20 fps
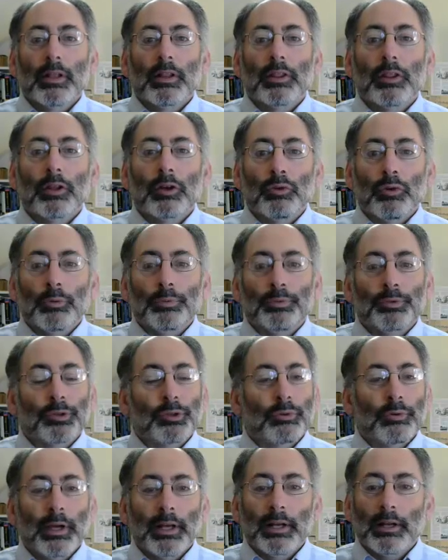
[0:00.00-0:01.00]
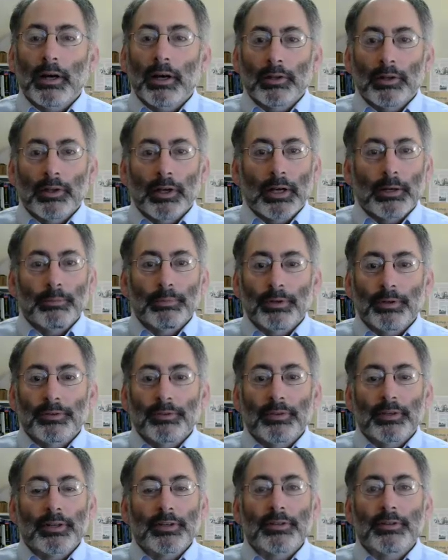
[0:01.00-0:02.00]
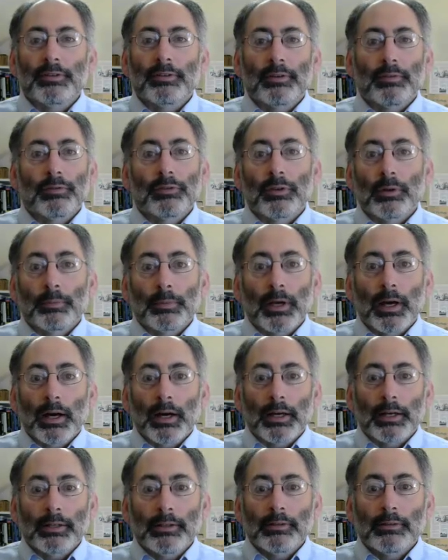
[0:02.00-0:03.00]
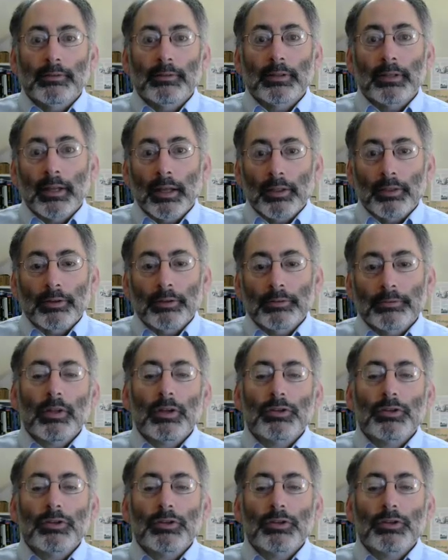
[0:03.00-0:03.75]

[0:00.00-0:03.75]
The groups would create online presentations of some kind together,